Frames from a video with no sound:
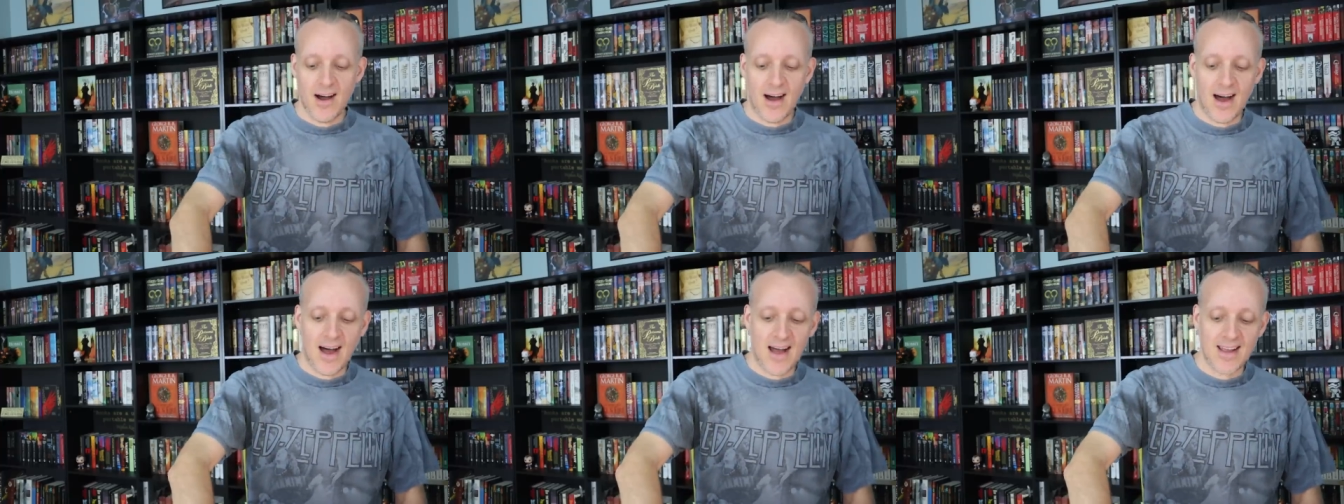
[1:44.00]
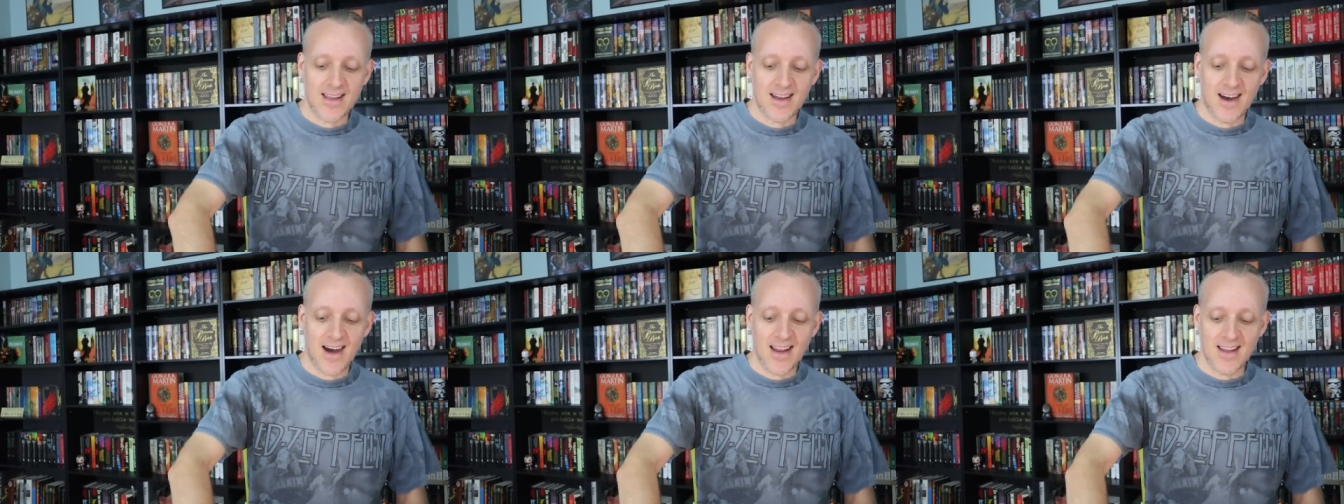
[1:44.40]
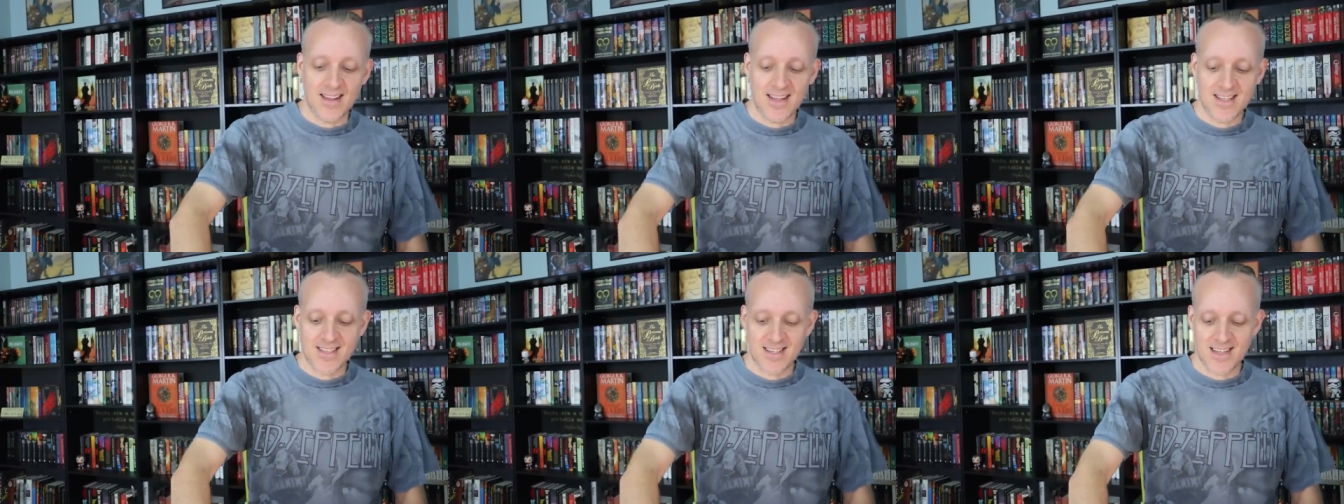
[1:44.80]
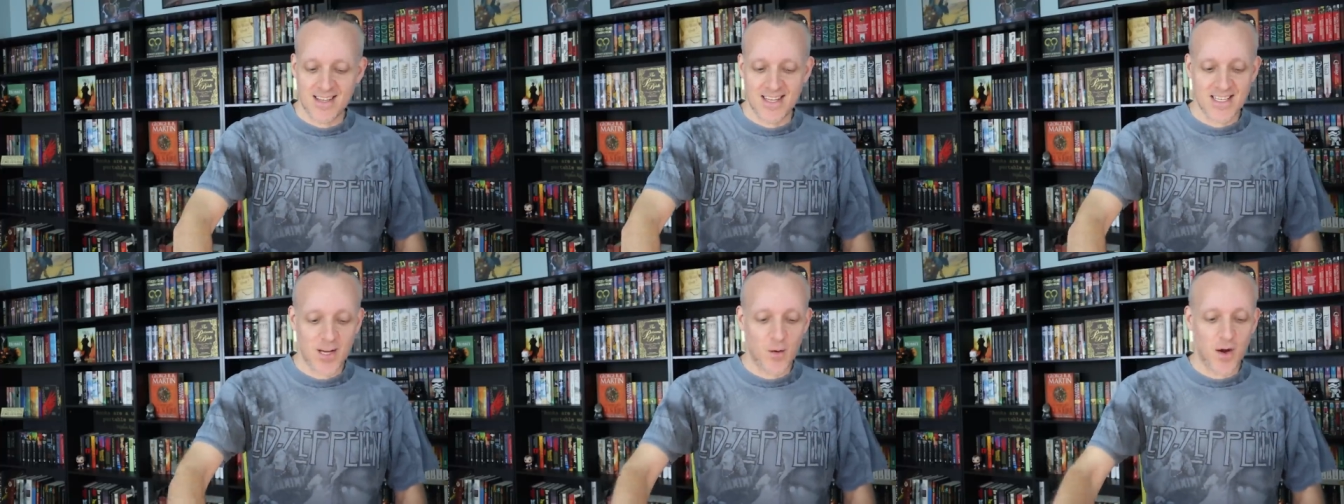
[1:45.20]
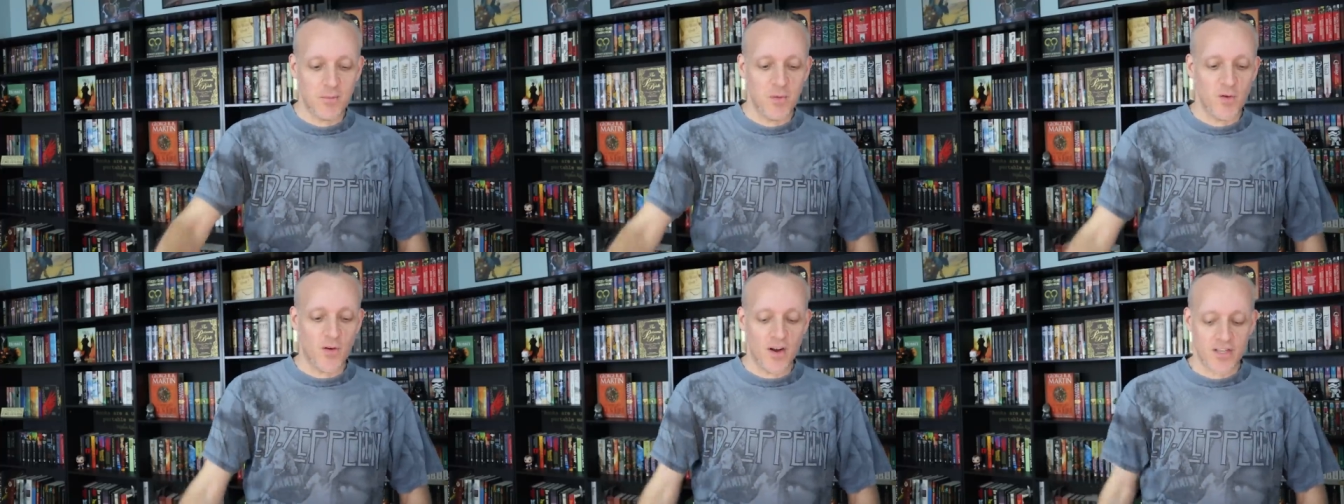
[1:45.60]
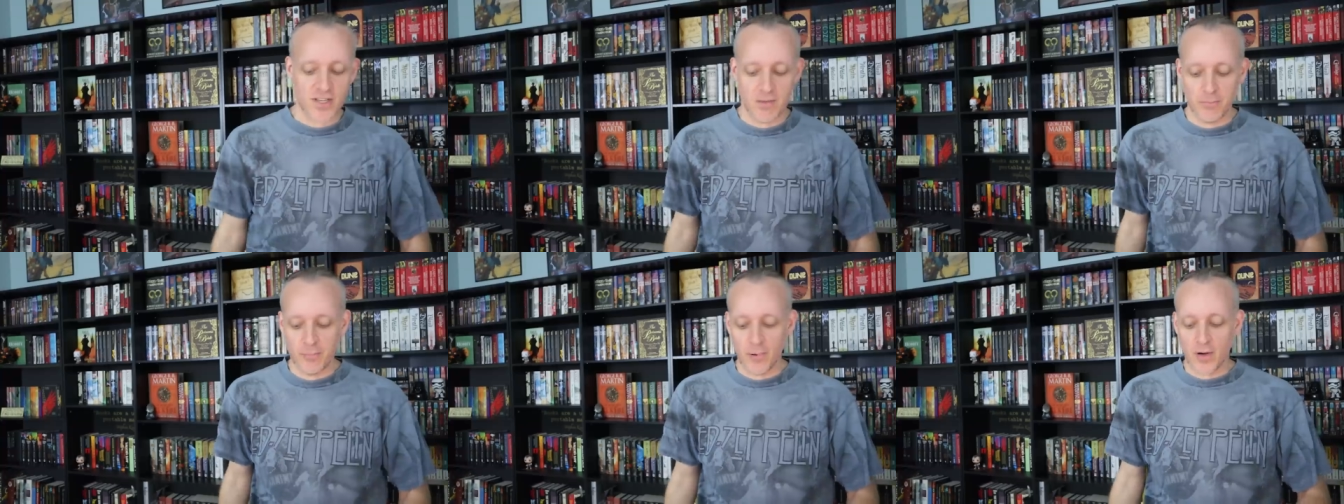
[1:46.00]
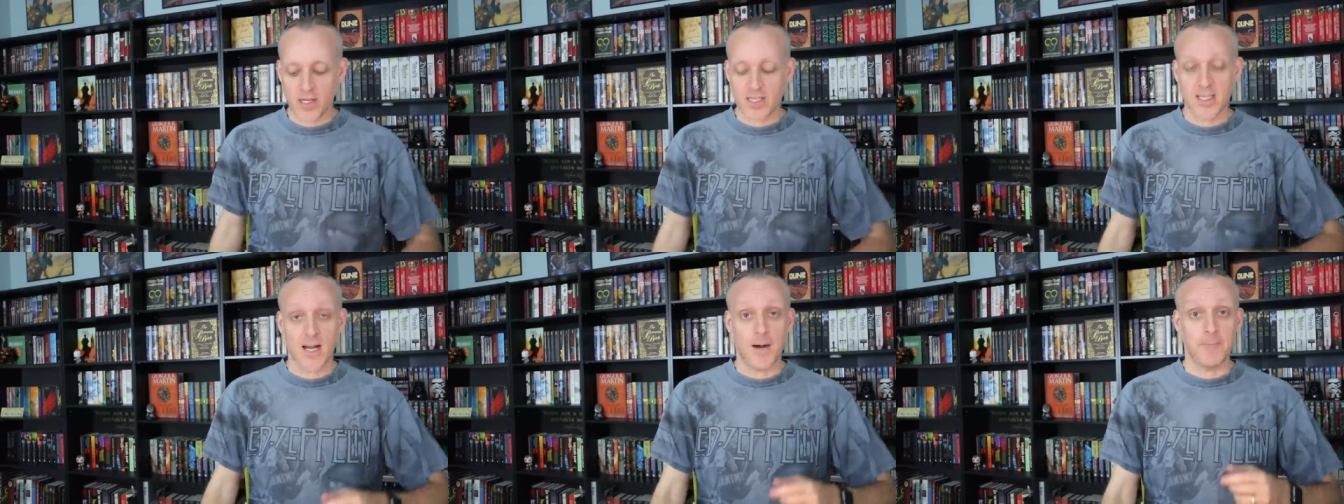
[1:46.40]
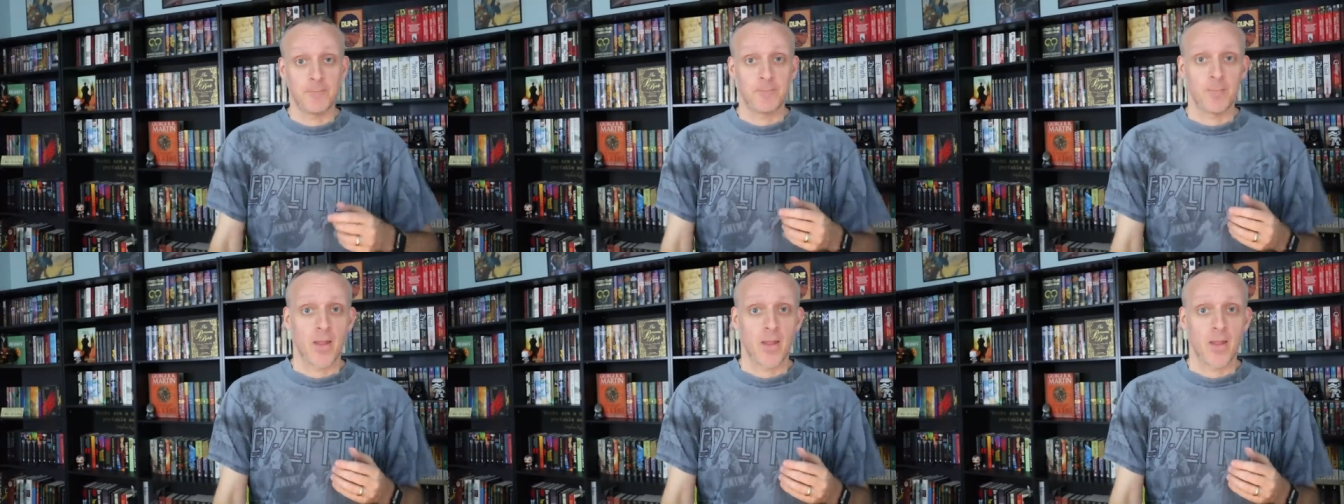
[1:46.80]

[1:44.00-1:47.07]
I got it. Let's, uh, let's go on, move on to the books now.